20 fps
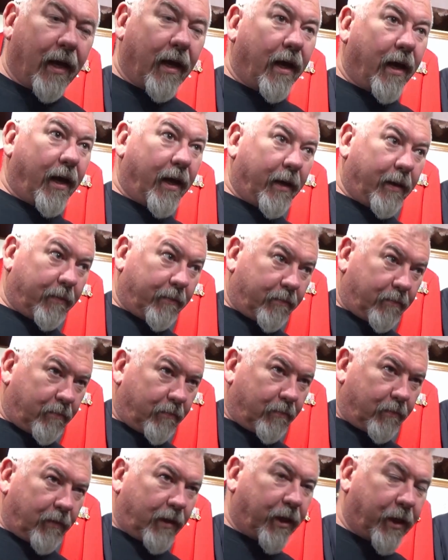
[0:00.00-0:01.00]
and
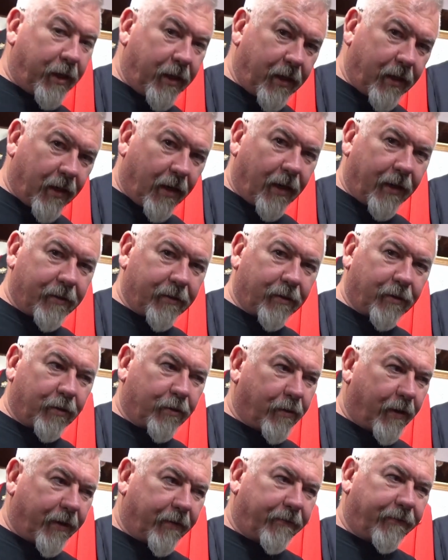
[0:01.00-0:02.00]
keen eyes to
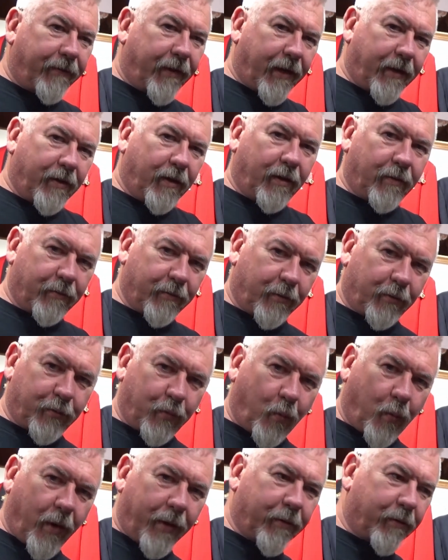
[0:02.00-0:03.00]
try to find those
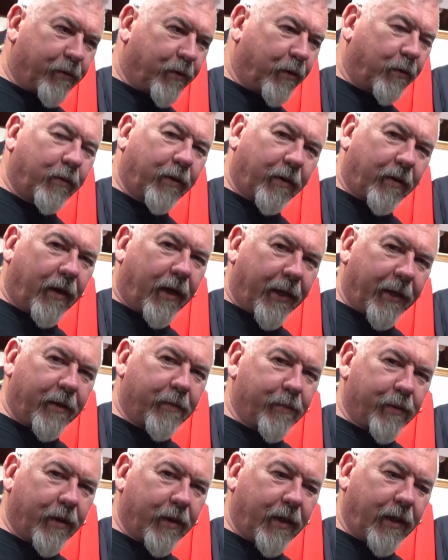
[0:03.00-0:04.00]
one or two little
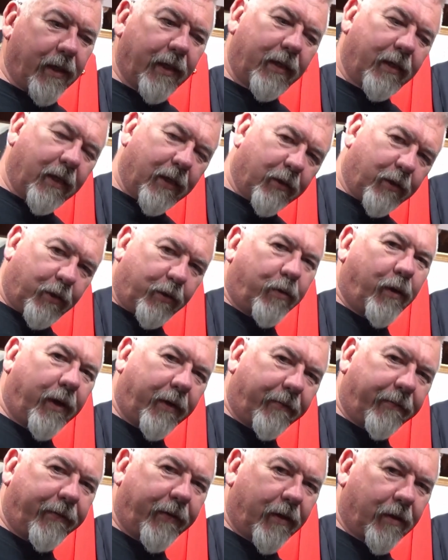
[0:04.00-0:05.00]
items you need to try
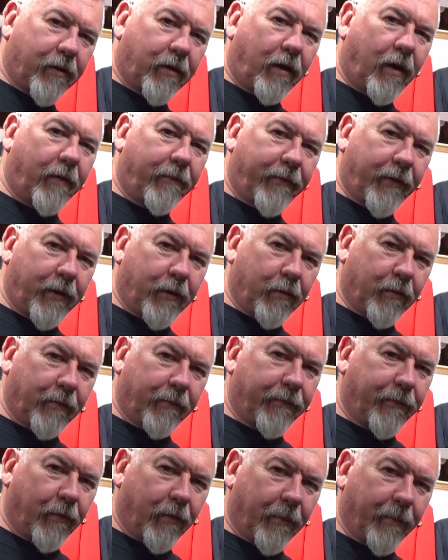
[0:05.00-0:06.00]
to finish off a
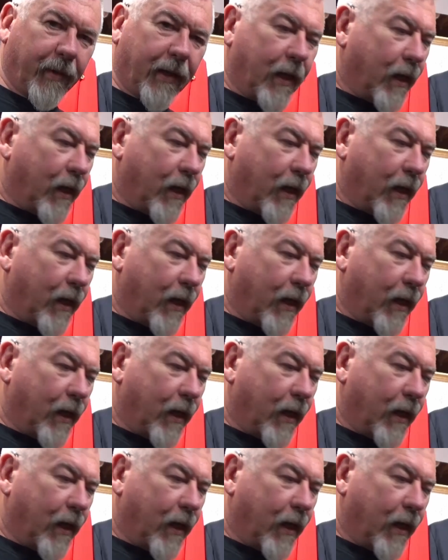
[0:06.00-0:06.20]
uniform.